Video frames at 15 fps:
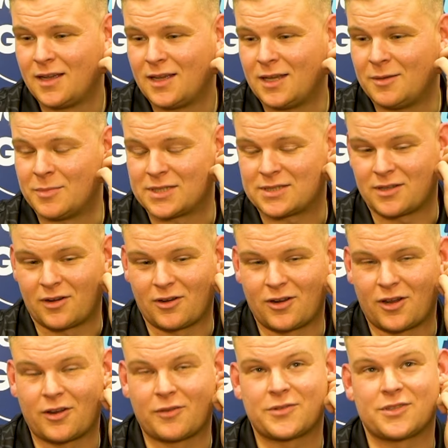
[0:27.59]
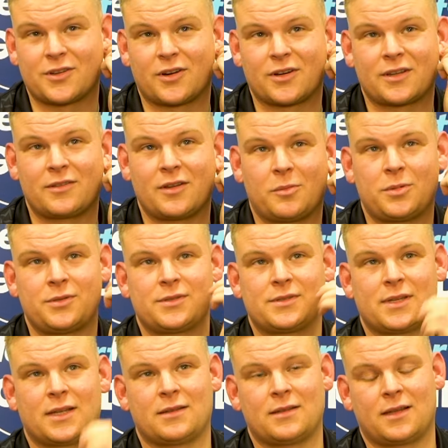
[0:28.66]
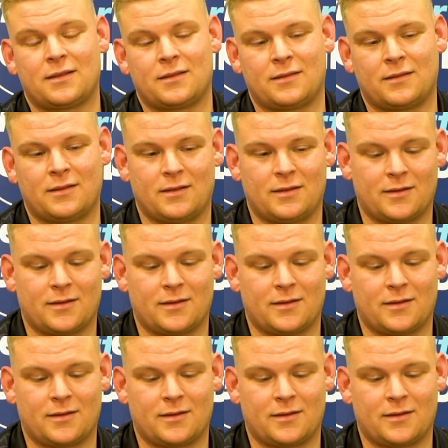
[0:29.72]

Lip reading: He missed a lot of starting doubles, and